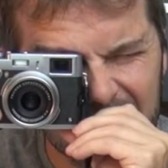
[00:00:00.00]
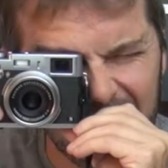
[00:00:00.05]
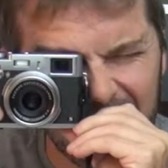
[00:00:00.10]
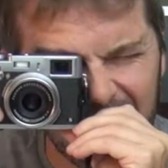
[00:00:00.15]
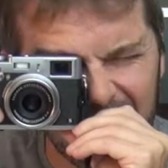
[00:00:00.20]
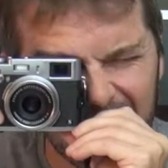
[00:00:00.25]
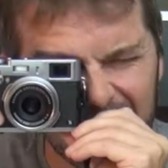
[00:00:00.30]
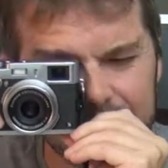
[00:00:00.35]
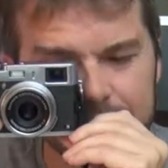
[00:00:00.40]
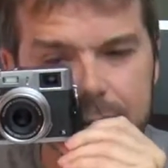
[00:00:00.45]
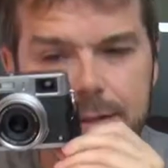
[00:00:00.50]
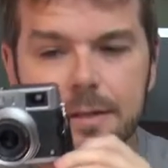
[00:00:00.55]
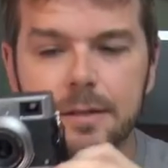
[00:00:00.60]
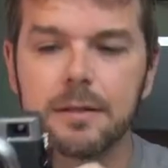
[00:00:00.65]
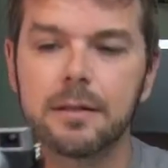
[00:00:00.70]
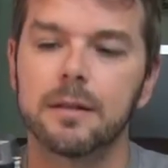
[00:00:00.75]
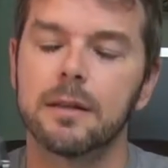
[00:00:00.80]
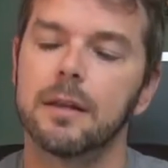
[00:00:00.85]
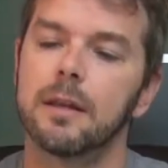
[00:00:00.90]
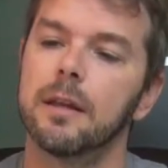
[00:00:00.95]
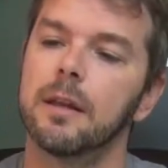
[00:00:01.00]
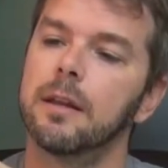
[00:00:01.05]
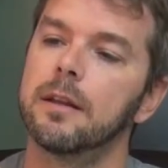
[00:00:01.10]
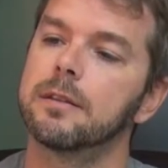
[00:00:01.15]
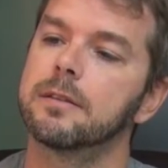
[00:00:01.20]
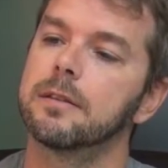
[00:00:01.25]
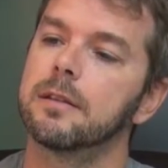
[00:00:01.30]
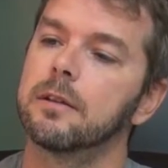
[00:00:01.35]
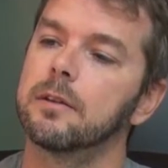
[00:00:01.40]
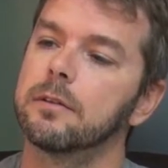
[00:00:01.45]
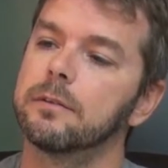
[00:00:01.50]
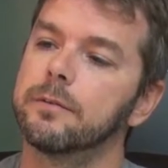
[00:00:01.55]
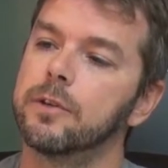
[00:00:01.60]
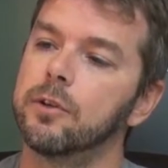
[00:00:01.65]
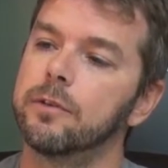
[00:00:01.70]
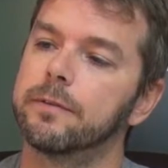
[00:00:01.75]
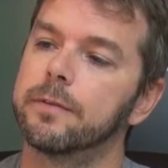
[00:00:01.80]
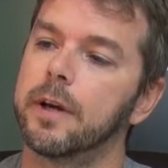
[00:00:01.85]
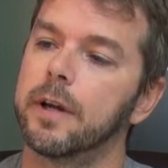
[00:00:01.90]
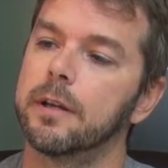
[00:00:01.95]
has, in its little
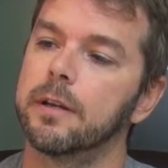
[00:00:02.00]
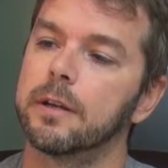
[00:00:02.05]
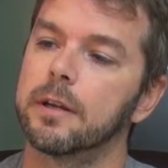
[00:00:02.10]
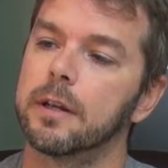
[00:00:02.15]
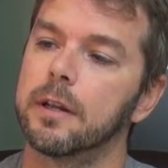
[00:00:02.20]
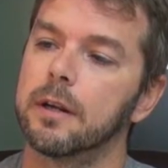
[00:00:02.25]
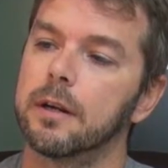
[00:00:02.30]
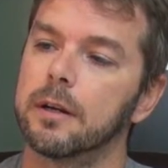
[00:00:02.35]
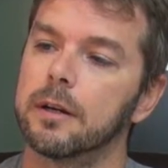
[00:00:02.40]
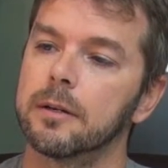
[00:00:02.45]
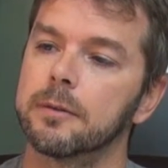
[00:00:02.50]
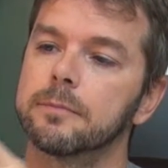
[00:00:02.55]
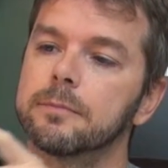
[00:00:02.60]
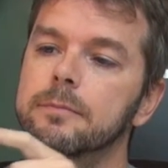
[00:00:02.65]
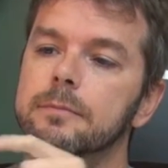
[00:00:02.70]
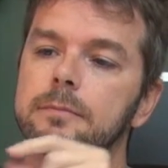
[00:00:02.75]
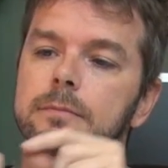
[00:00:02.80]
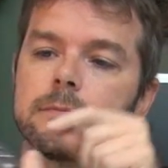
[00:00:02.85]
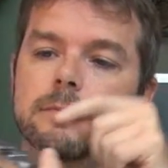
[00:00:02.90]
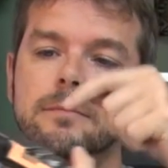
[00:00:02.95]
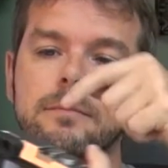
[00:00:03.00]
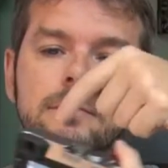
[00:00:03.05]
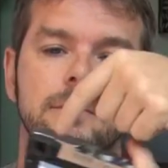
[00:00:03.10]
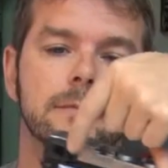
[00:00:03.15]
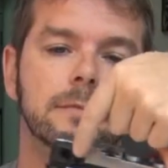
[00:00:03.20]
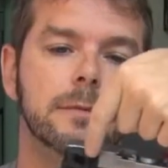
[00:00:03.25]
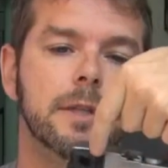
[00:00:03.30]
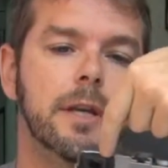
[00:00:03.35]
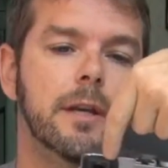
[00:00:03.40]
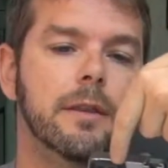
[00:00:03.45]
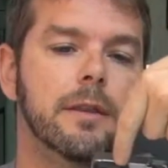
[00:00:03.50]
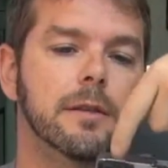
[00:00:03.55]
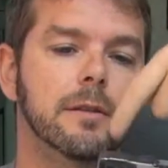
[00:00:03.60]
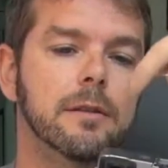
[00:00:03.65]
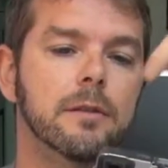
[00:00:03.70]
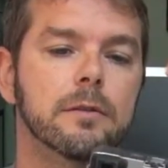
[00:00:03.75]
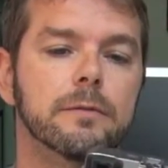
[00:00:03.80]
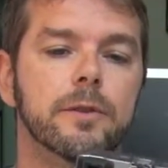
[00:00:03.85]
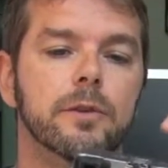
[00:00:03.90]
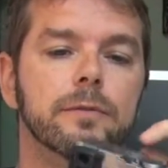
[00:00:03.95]
viewfinder here, in this
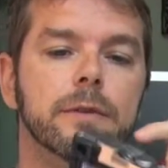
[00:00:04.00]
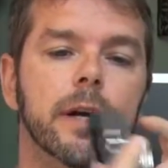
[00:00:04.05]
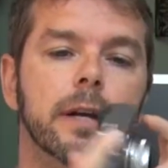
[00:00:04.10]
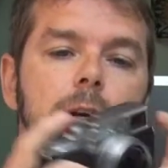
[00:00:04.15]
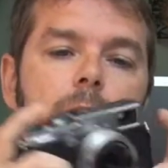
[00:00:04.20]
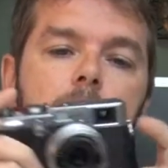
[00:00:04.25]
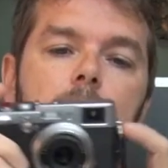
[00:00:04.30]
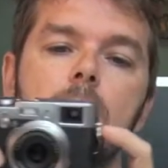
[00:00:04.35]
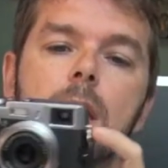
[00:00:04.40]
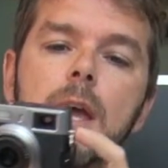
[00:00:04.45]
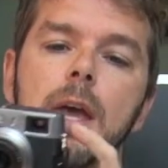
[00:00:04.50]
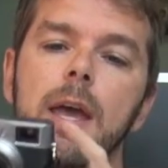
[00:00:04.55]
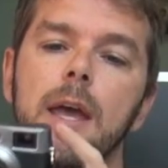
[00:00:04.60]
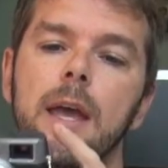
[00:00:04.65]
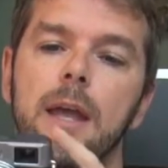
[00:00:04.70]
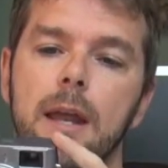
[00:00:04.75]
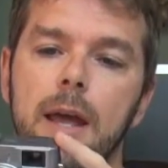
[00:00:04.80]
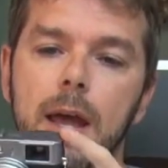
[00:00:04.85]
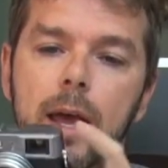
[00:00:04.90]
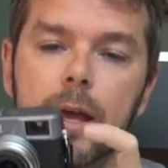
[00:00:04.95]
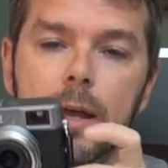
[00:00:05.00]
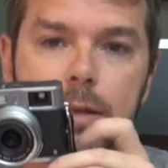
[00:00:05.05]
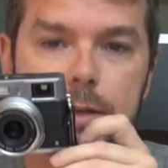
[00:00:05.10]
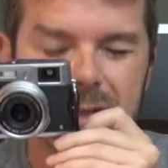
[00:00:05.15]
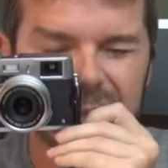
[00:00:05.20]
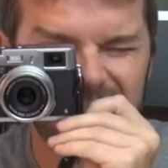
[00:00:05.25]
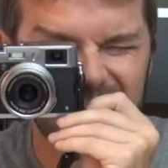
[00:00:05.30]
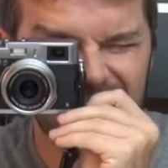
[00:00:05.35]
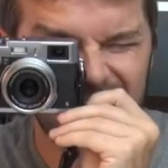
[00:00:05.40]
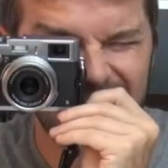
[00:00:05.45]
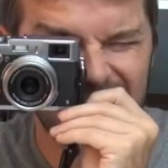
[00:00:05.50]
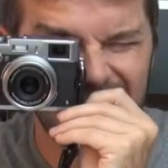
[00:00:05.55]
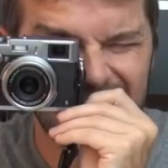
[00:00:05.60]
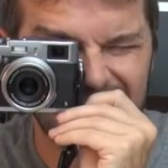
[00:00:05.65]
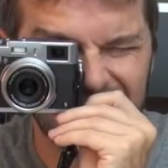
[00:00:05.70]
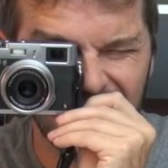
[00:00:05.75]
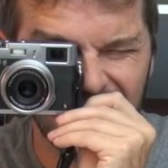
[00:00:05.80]
little viewfinder, it has an